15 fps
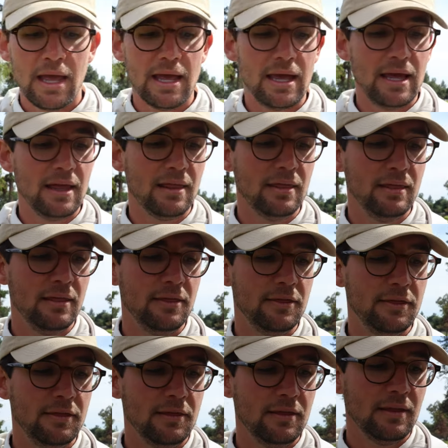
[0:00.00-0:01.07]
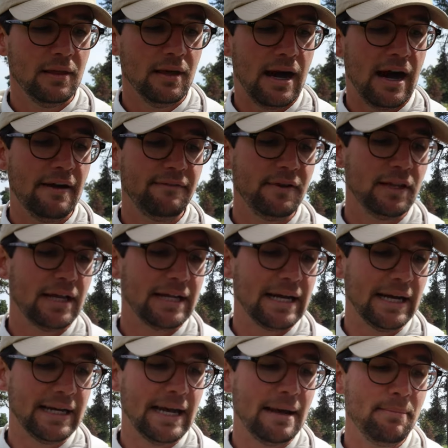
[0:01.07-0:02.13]
And I feel like
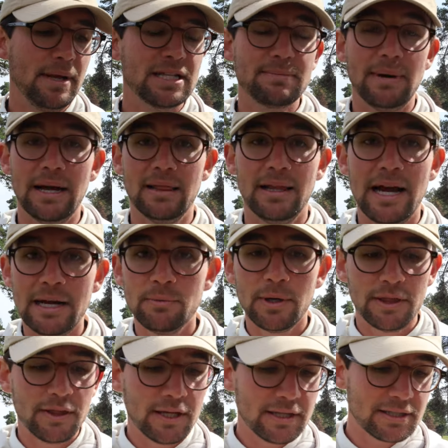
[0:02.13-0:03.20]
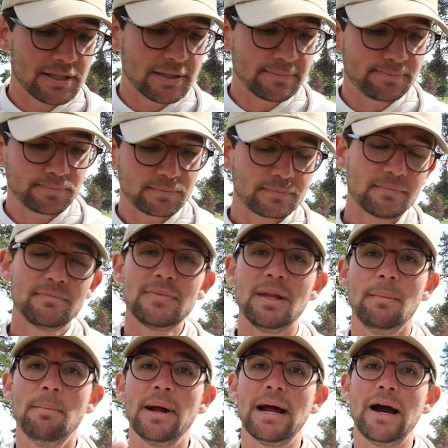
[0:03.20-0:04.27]
I can't miss my line with this,
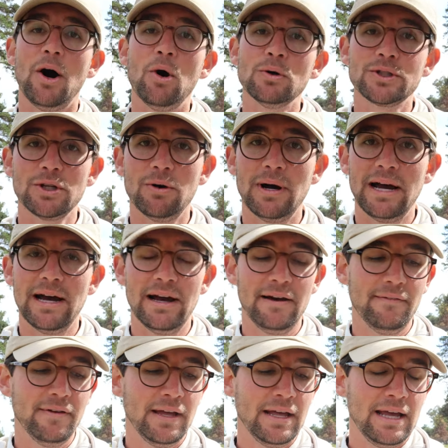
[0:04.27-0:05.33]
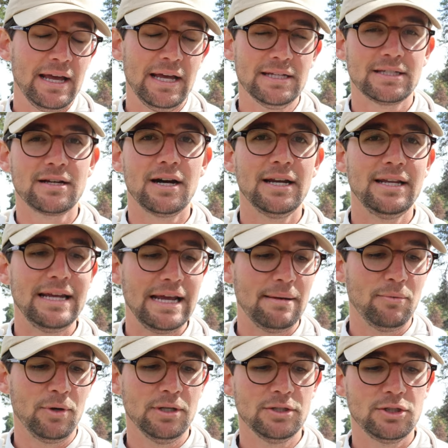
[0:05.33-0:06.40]
but I also have a Scotty
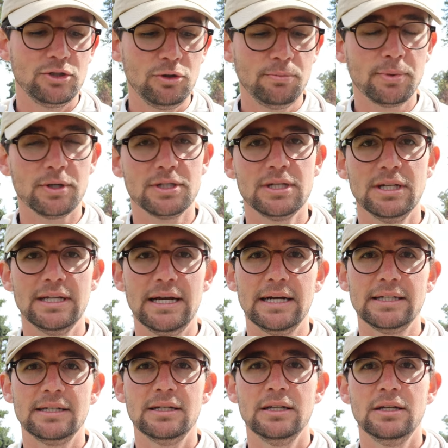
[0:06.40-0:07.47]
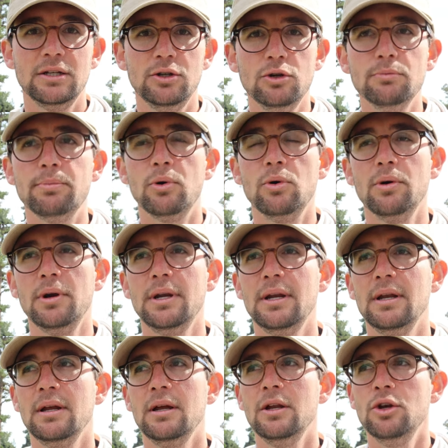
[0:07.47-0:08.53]
Cameron Super Select Newport
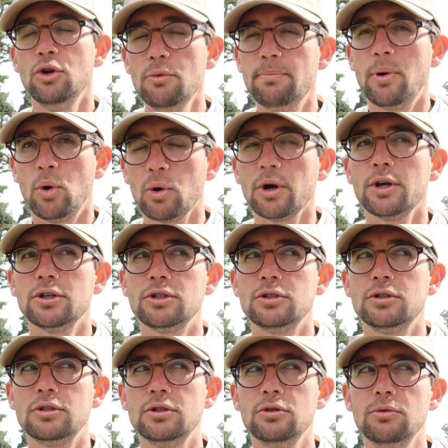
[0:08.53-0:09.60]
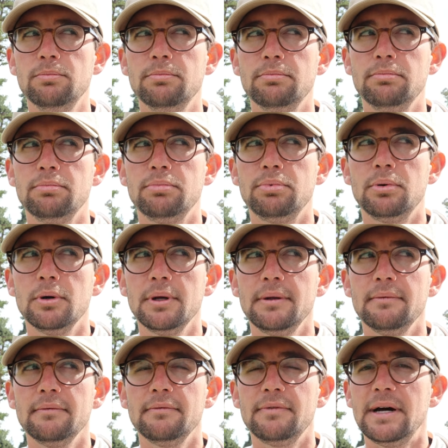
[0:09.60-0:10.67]

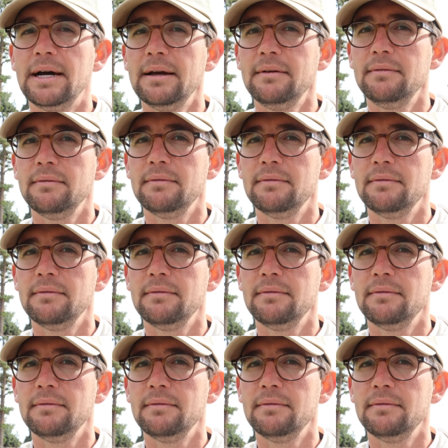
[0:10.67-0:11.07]
2.5,